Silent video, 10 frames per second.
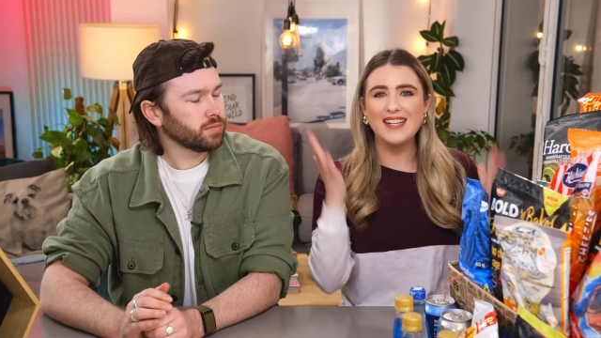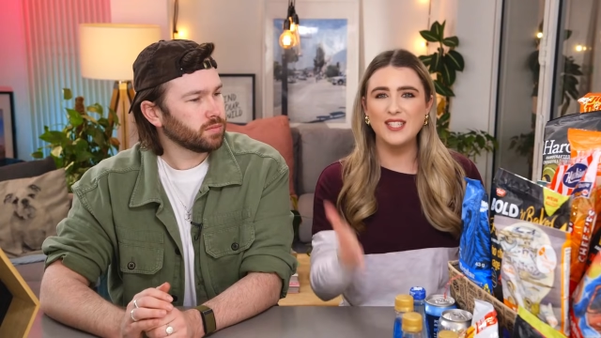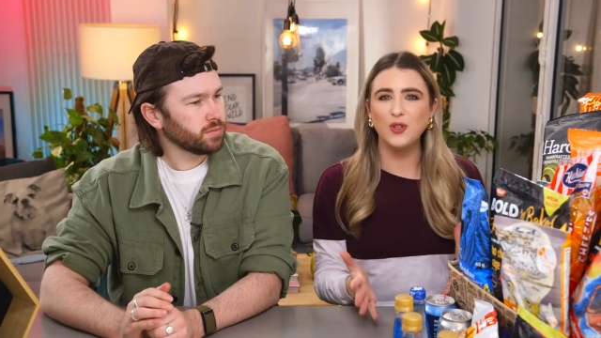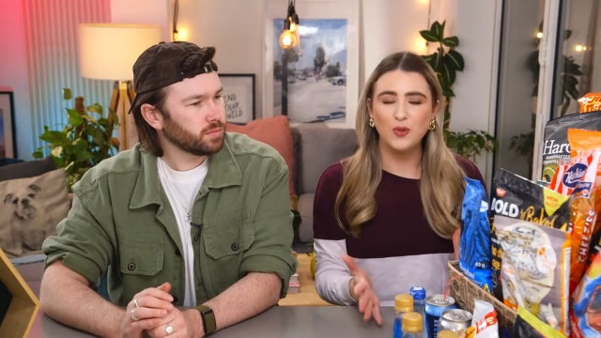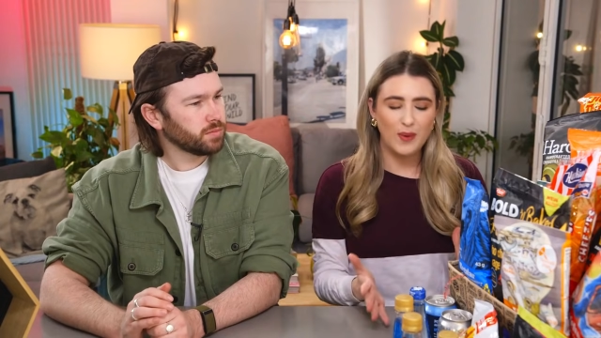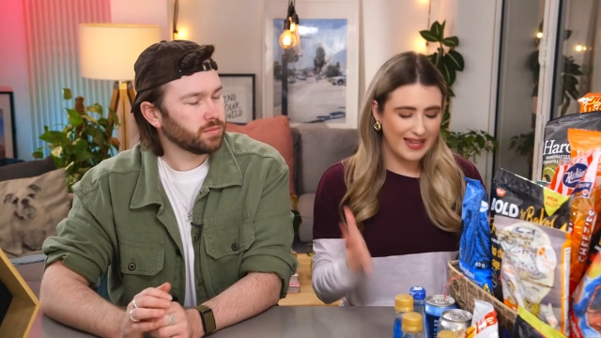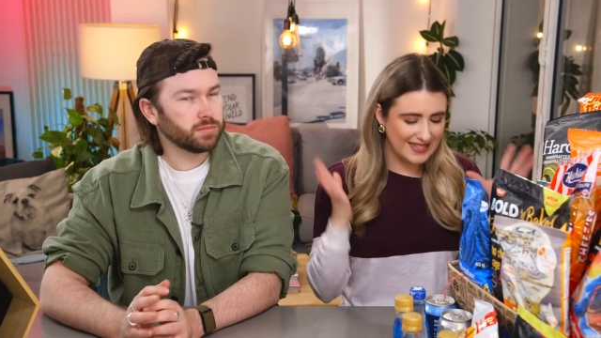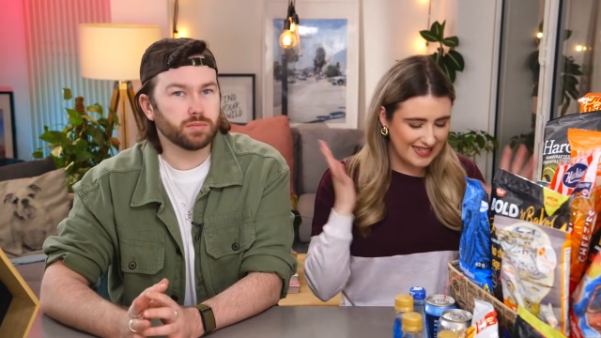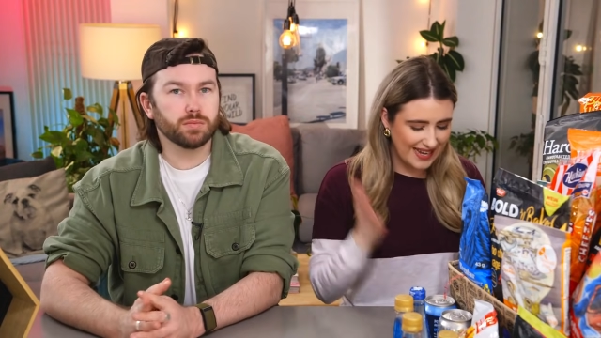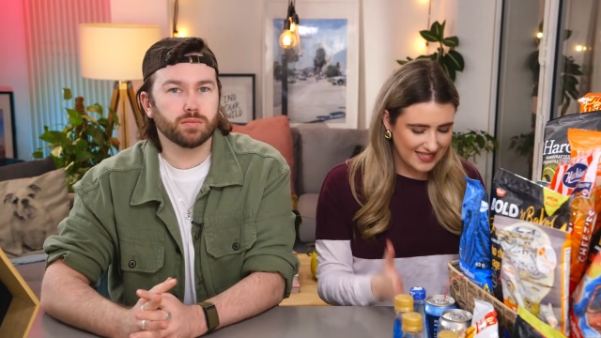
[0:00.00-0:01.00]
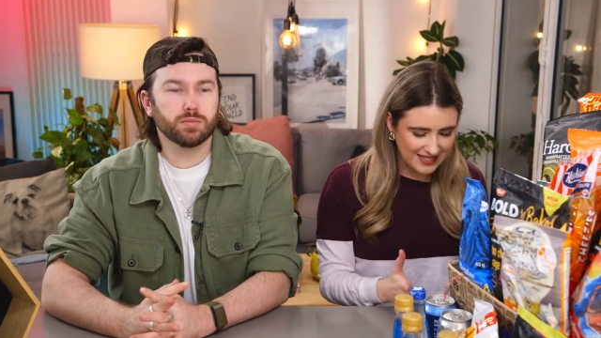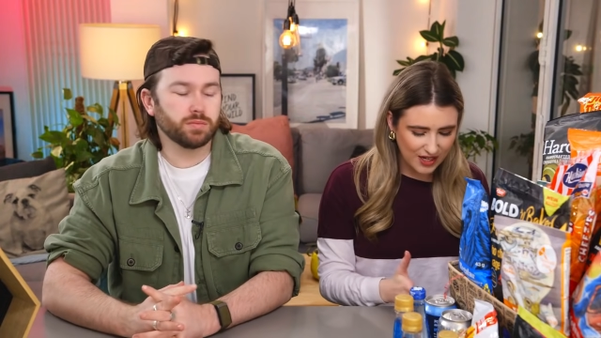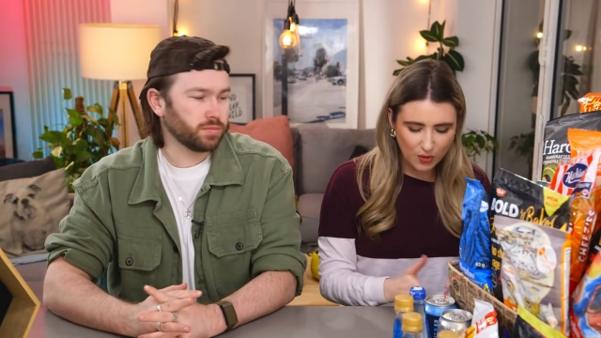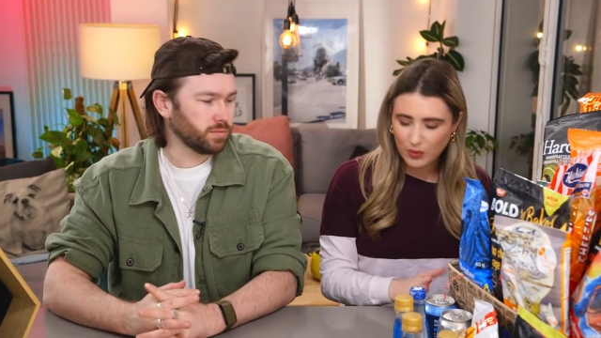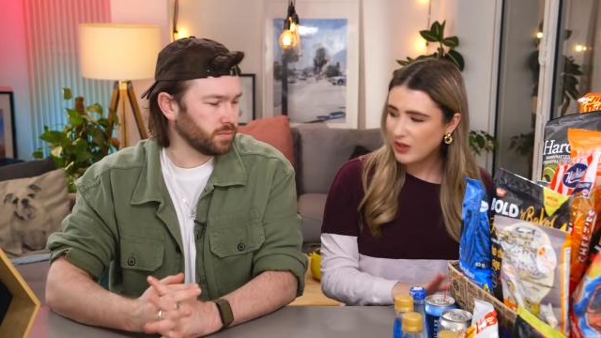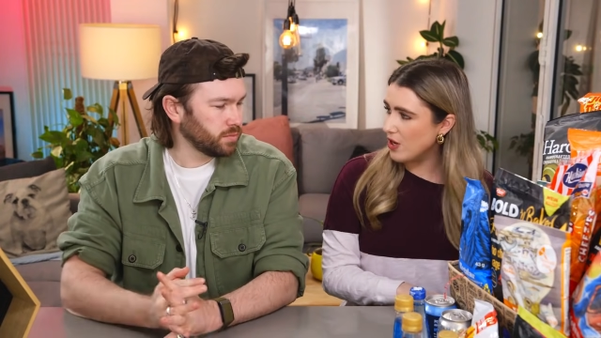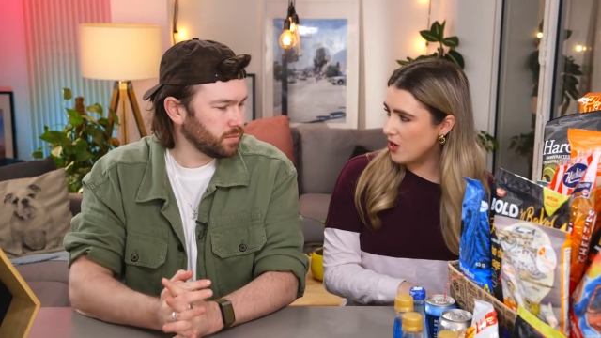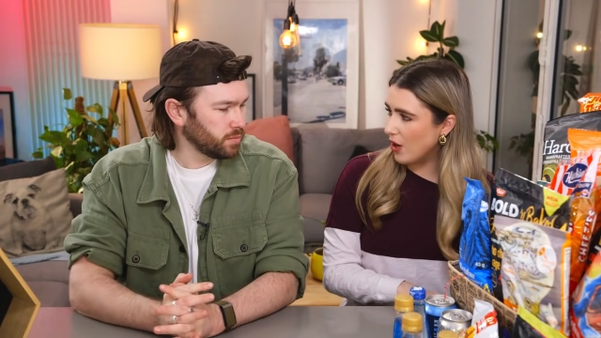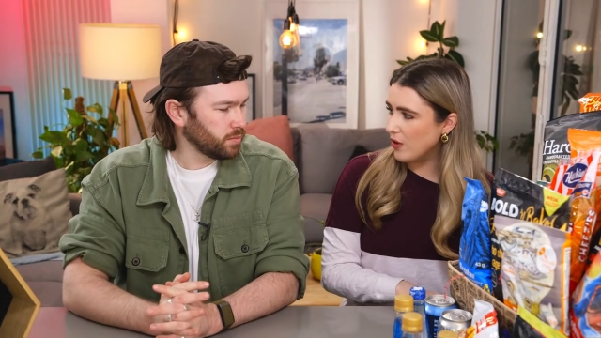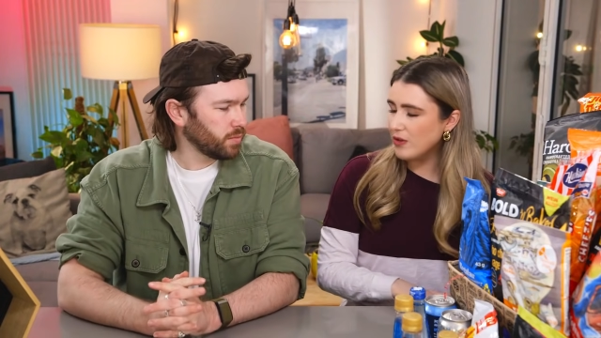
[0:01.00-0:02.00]
Speaker 1: As always, let's start with the
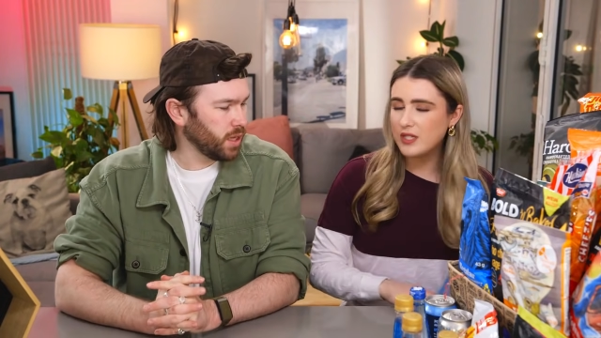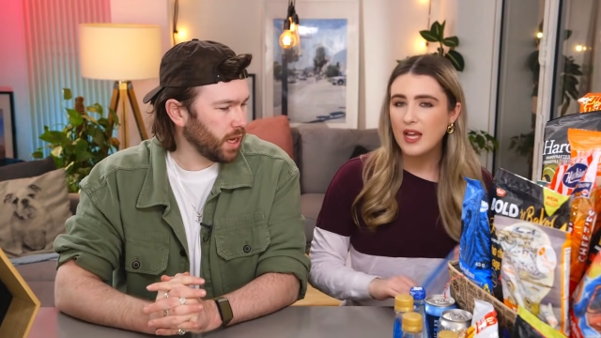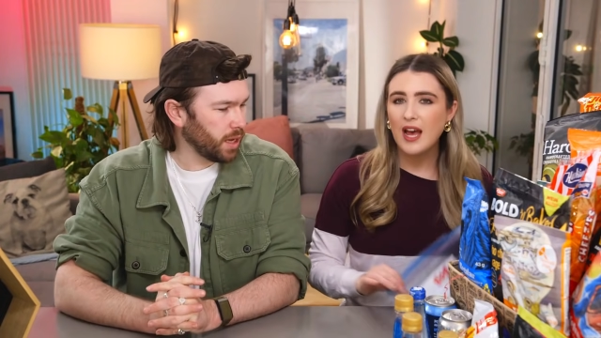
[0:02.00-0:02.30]
notes.